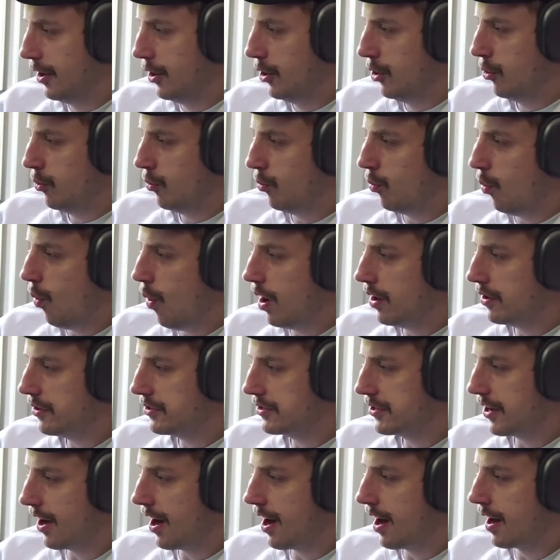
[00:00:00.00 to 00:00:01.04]
One
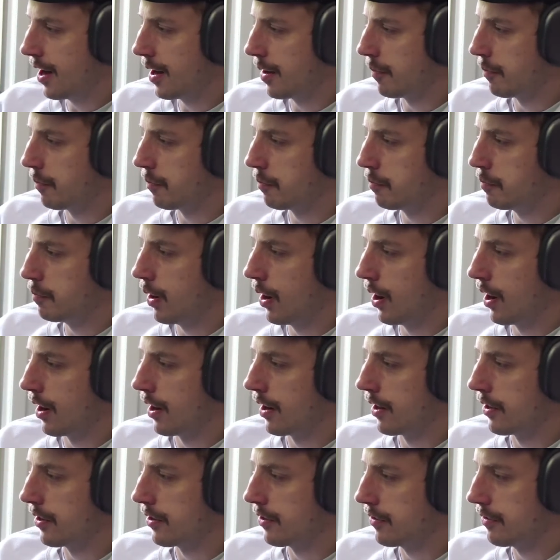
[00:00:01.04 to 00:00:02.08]
Time by,
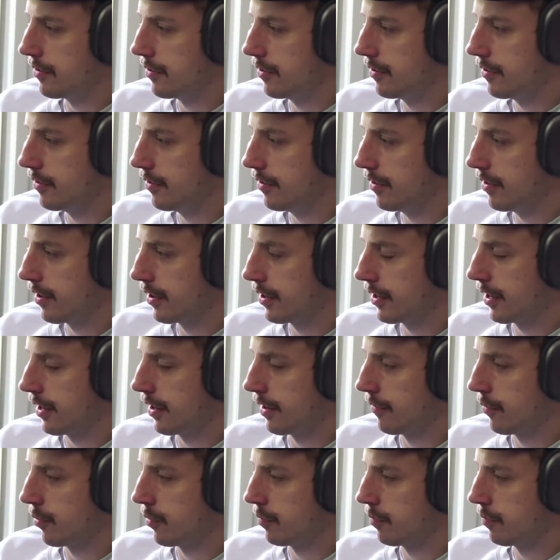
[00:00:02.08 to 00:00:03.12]
I can't
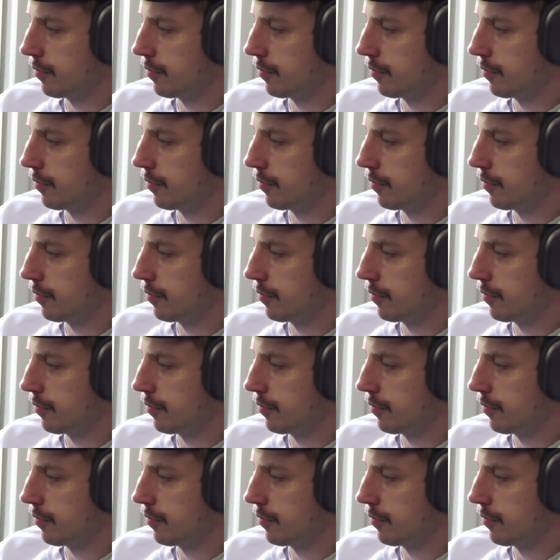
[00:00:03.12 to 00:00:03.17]
even